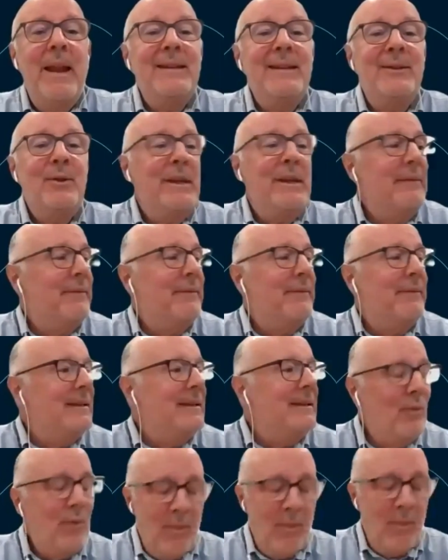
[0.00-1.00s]
Pacheco, sorry.
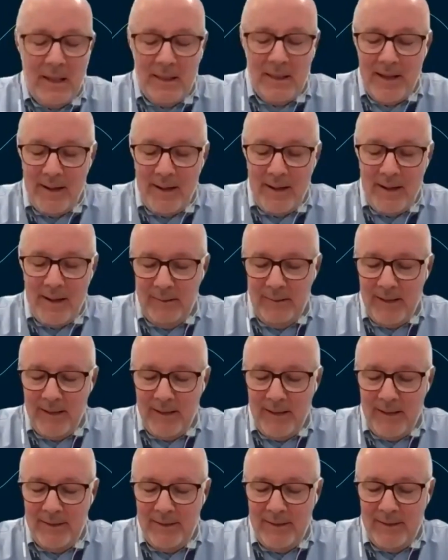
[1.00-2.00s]
No,
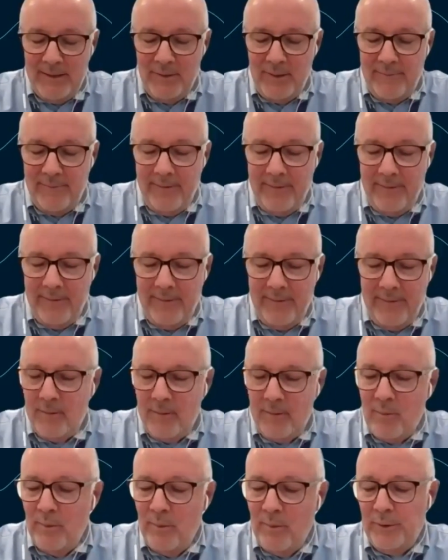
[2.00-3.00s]
Fred, just
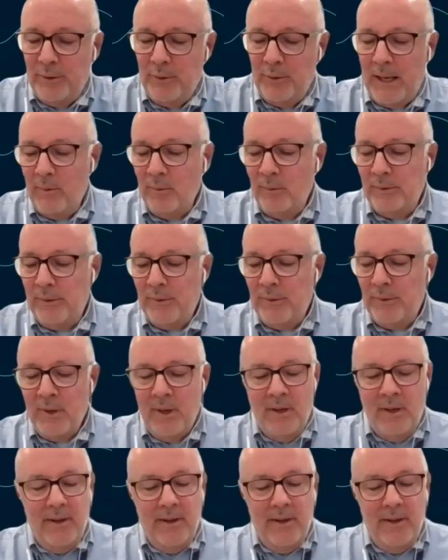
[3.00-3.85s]
a comment.